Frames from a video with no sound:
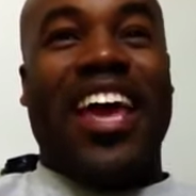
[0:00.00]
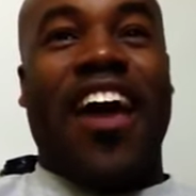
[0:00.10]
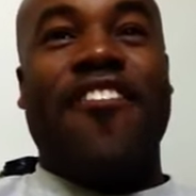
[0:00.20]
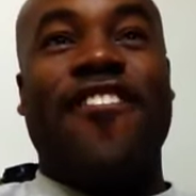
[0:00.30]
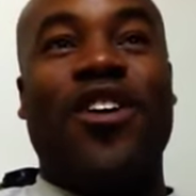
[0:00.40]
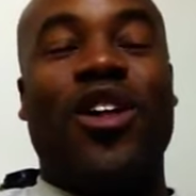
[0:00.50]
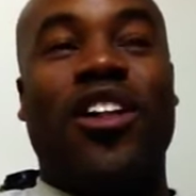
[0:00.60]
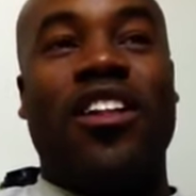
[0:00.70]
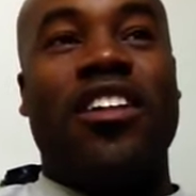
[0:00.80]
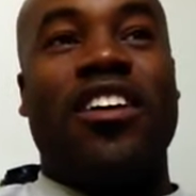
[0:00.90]
I
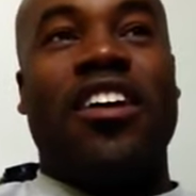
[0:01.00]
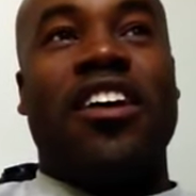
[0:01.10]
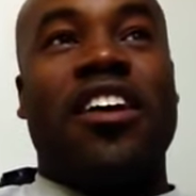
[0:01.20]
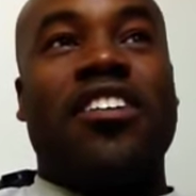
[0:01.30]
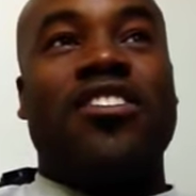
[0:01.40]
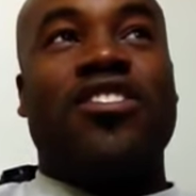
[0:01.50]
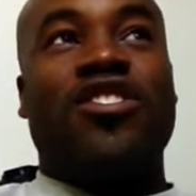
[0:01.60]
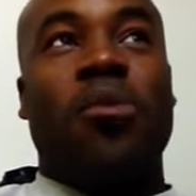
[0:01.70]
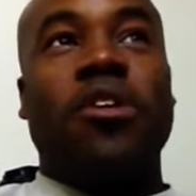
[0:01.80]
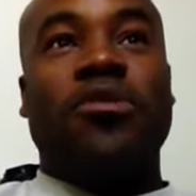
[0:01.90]
feel
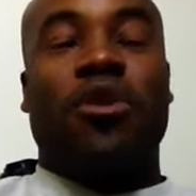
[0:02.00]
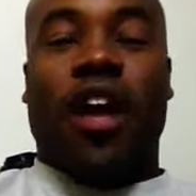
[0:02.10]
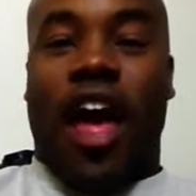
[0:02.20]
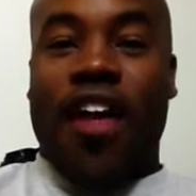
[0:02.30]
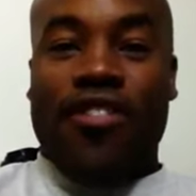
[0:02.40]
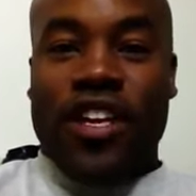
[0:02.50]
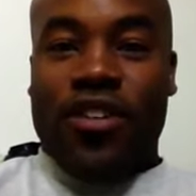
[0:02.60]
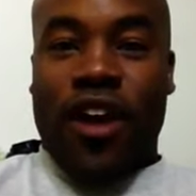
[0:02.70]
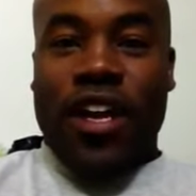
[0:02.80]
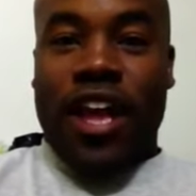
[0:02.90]
so much more
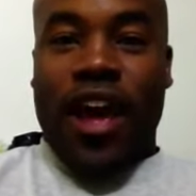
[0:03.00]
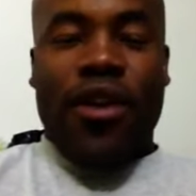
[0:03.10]
confident right now,